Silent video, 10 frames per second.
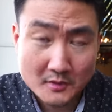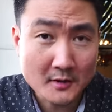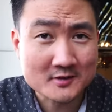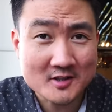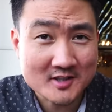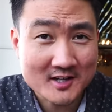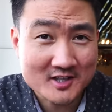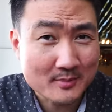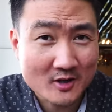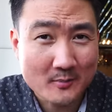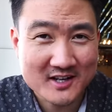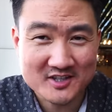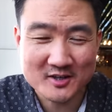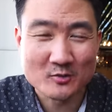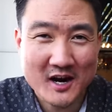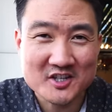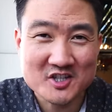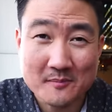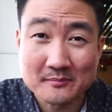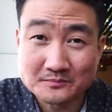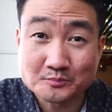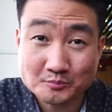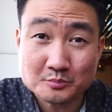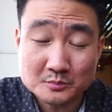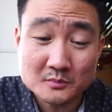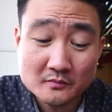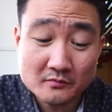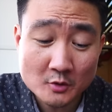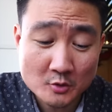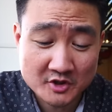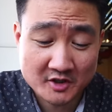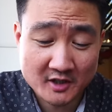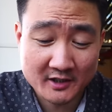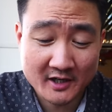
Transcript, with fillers: You know, it tastes like typical Mexican rice, which is